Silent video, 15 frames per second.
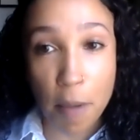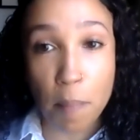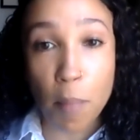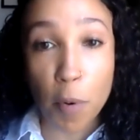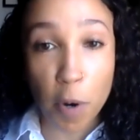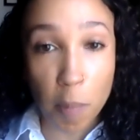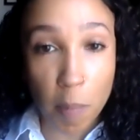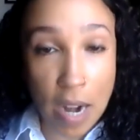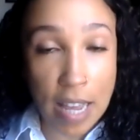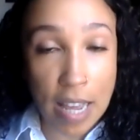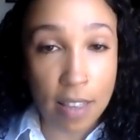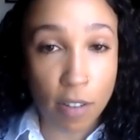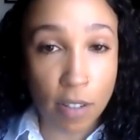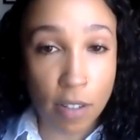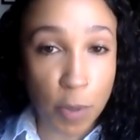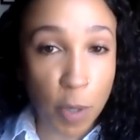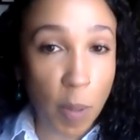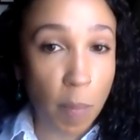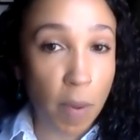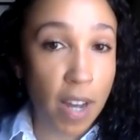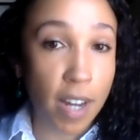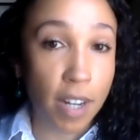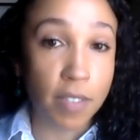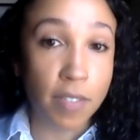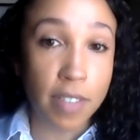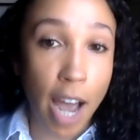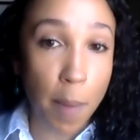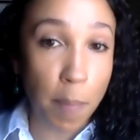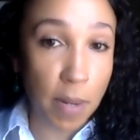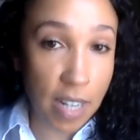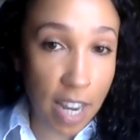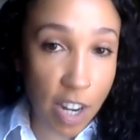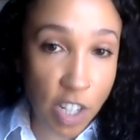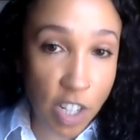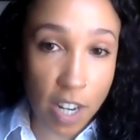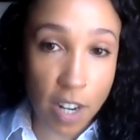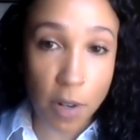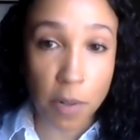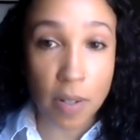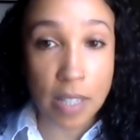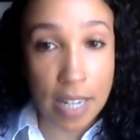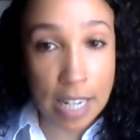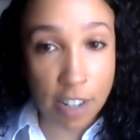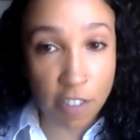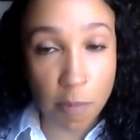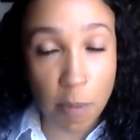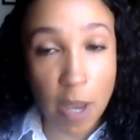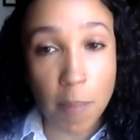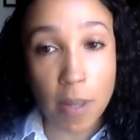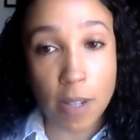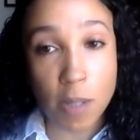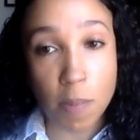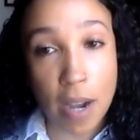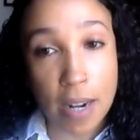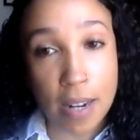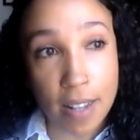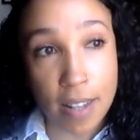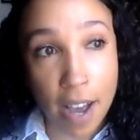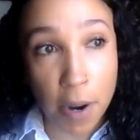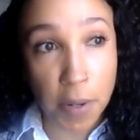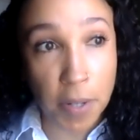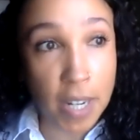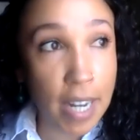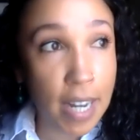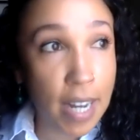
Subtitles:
More money in the form of capitation or incentive payments might allow